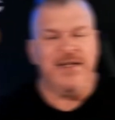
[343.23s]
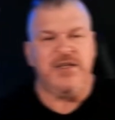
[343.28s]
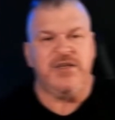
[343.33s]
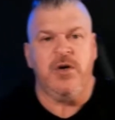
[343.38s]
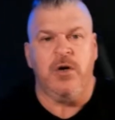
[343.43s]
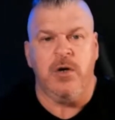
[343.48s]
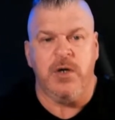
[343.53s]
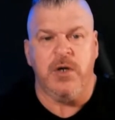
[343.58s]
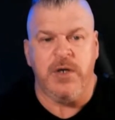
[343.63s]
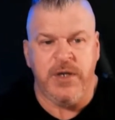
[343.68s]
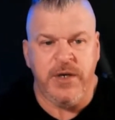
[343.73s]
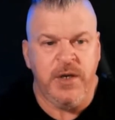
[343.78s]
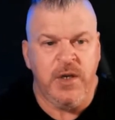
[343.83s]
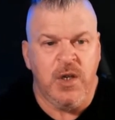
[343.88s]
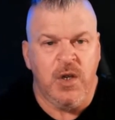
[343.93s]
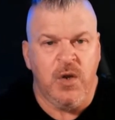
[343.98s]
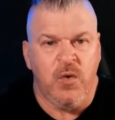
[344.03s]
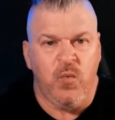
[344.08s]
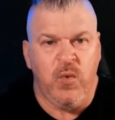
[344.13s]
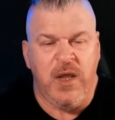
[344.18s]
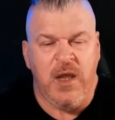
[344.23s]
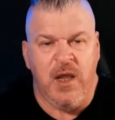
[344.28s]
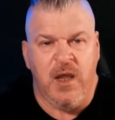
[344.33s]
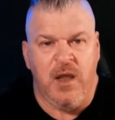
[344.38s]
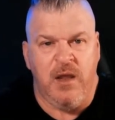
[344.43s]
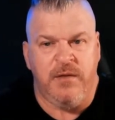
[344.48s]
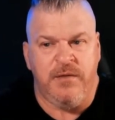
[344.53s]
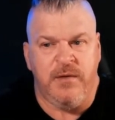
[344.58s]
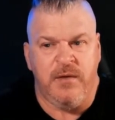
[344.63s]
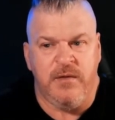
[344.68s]
started
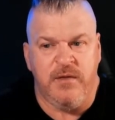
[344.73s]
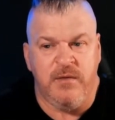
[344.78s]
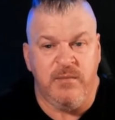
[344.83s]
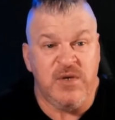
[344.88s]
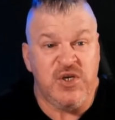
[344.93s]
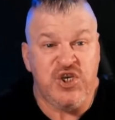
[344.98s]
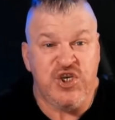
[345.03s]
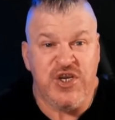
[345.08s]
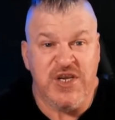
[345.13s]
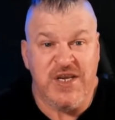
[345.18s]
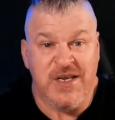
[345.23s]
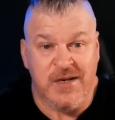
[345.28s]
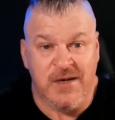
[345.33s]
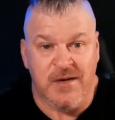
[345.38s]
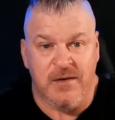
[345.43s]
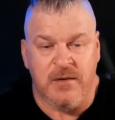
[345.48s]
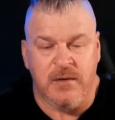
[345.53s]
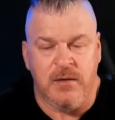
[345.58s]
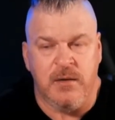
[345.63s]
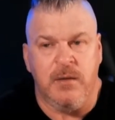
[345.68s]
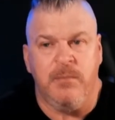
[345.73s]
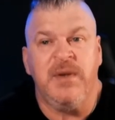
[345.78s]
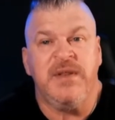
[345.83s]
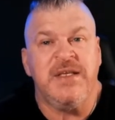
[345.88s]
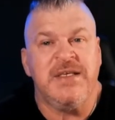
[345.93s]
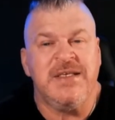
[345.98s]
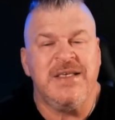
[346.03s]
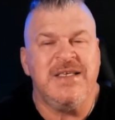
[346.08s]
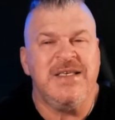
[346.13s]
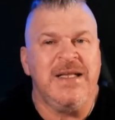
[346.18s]
with the machine. But
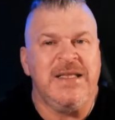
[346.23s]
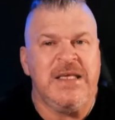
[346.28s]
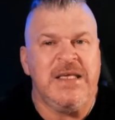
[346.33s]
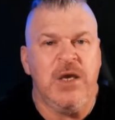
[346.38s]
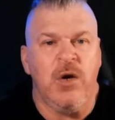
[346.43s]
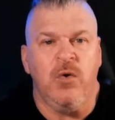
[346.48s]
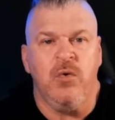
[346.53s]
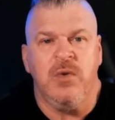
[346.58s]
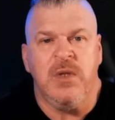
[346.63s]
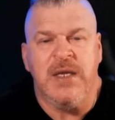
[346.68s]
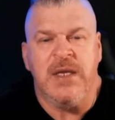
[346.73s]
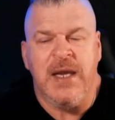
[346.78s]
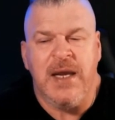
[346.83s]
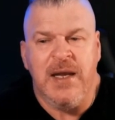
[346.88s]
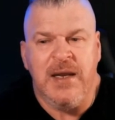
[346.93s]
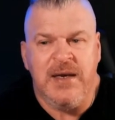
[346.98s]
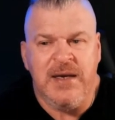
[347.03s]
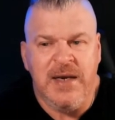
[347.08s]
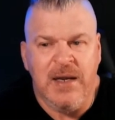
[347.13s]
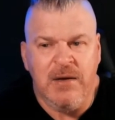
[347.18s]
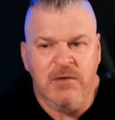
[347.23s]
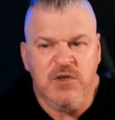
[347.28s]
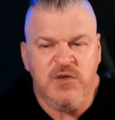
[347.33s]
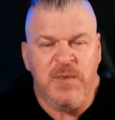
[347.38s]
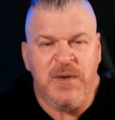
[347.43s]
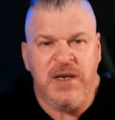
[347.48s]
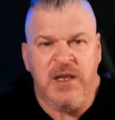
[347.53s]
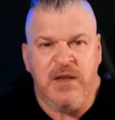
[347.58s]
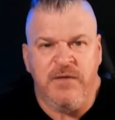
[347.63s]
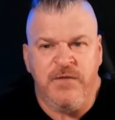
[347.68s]
this is not the only
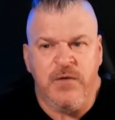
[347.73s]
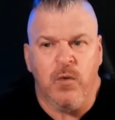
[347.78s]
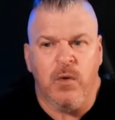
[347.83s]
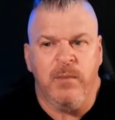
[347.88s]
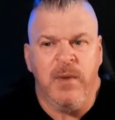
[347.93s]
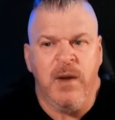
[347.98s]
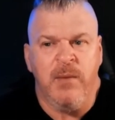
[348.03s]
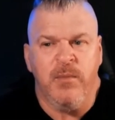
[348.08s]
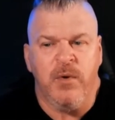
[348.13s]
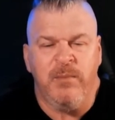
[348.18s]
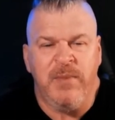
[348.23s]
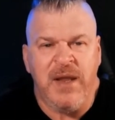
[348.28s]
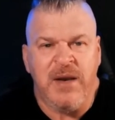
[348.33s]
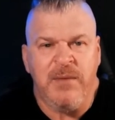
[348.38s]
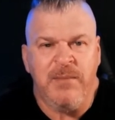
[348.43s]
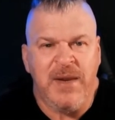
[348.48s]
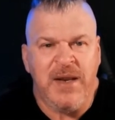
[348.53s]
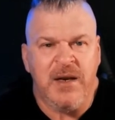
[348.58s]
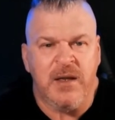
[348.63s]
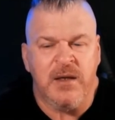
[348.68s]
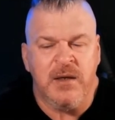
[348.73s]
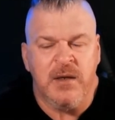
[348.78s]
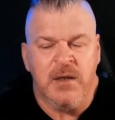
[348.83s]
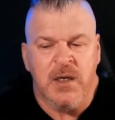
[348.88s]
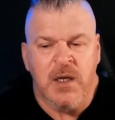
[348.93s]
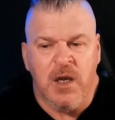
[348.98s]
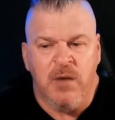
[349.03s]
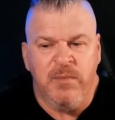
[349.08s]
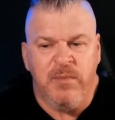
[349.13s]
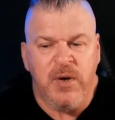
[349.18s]
announcement. If you remember, Ben made a
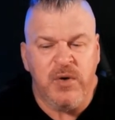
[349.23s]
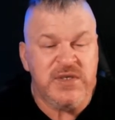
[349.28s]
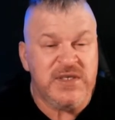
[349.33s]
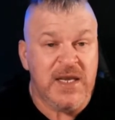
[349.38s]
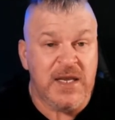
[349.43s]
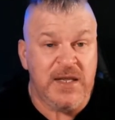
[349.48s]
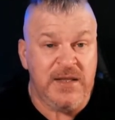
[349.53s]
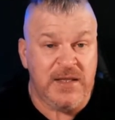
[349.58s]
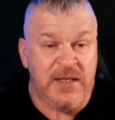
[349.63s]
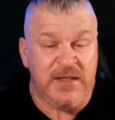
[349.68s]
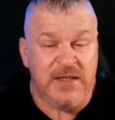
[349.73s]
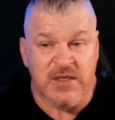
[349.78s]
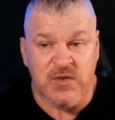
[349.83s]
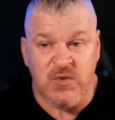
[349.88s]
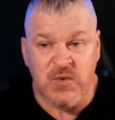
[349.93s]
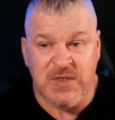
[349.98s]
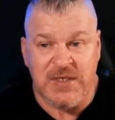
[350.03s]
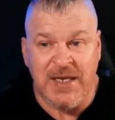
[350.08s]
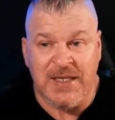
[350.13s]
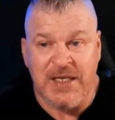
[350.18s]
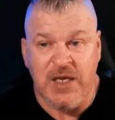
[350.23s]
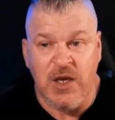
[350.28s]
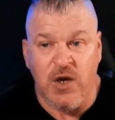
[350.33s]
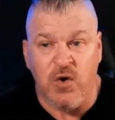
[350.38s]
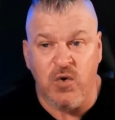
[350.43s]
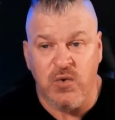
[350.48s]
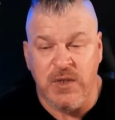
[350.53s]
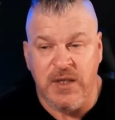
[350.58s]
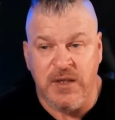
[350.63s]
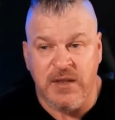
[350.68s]
post saying that this was not the
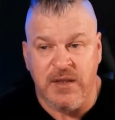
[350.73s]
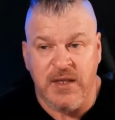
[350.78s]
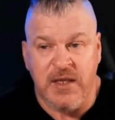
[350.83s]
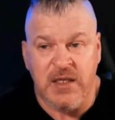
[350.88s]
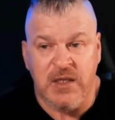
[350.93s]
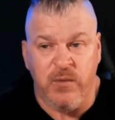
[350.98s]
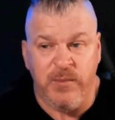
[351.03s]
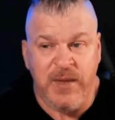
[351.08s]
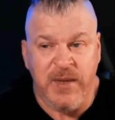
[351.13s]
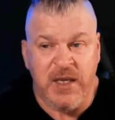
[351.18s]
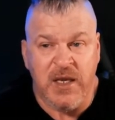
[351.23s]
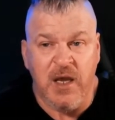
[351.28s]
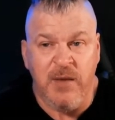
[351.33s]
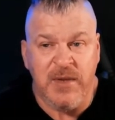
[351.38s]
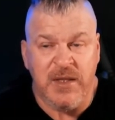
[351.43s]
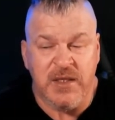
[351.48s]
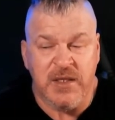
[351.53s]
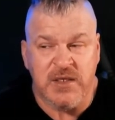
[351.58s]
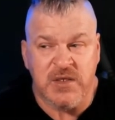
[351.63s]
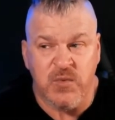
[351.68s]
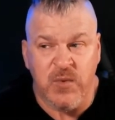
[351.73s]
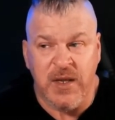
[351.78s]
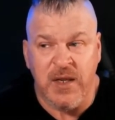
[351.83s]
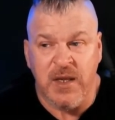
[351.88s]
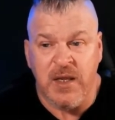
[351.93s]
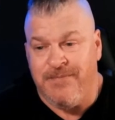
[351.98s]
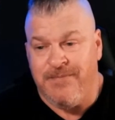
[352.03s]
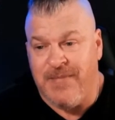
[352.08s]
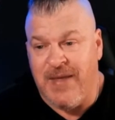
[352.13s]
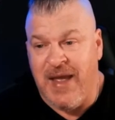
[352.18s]
only thing that would be coming this week.
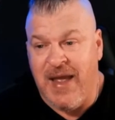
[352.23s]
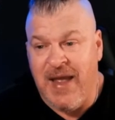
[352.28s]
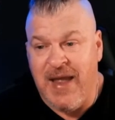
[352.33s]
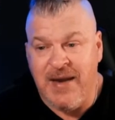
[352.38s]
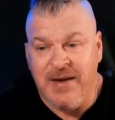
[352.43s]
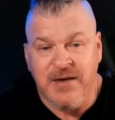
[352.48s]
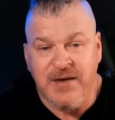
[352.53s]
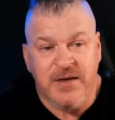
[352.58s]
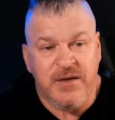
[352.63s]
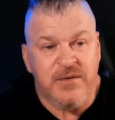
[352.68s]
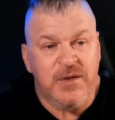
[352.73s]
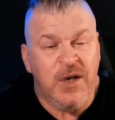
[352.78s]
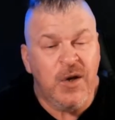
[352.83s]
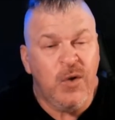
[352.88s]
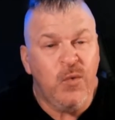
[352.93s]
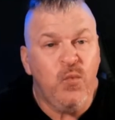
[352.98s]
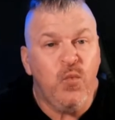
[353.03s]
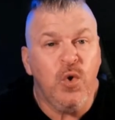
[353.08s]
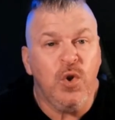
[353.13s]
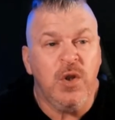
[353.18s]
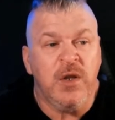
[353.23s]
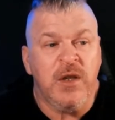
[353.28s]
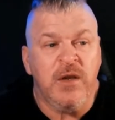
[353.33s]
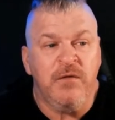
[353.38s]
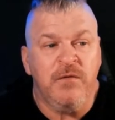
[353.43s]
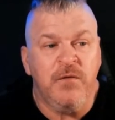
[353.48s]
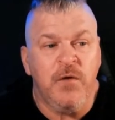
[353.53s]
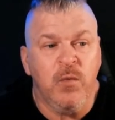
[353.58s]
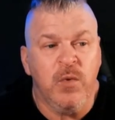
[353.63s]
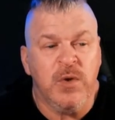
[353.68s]
And, you know, we're looking
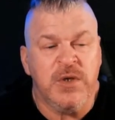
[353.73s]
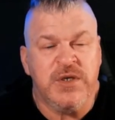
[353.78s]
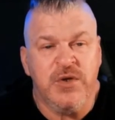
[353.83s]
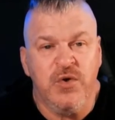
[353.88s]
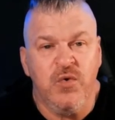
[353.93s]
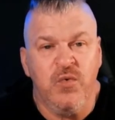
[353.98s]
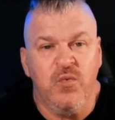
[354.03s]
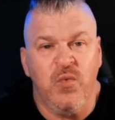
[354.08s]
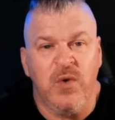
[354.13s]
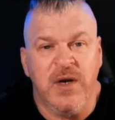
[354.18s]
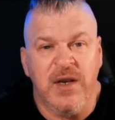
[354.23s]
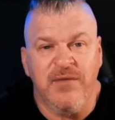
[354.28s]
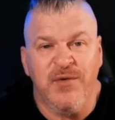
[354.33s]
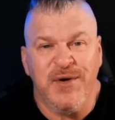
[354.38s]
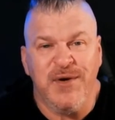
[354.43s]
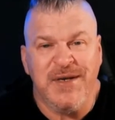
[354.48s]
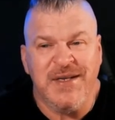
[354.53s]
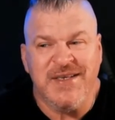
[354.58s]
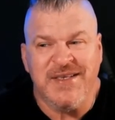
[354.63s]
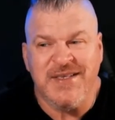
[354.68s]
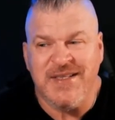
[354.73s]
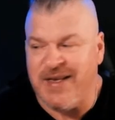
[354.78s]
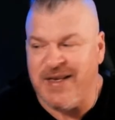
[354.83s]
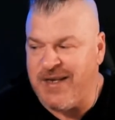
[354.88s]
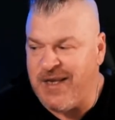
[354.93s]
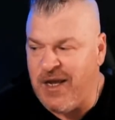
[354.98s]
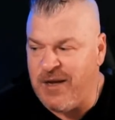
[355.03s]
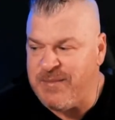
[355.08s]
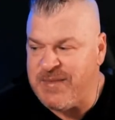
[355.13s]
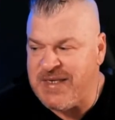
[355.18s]
forward to whatever it is that
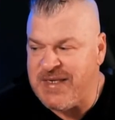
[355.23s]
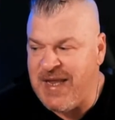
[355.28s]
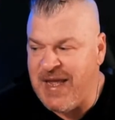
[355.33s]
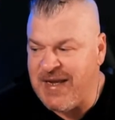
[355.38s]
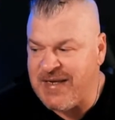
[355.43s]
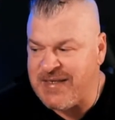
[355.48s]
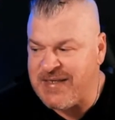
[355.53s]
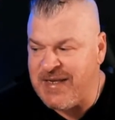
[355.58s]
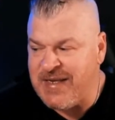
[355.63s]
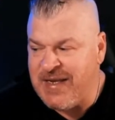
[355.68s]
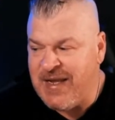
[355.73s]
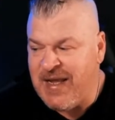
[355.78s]
comes next.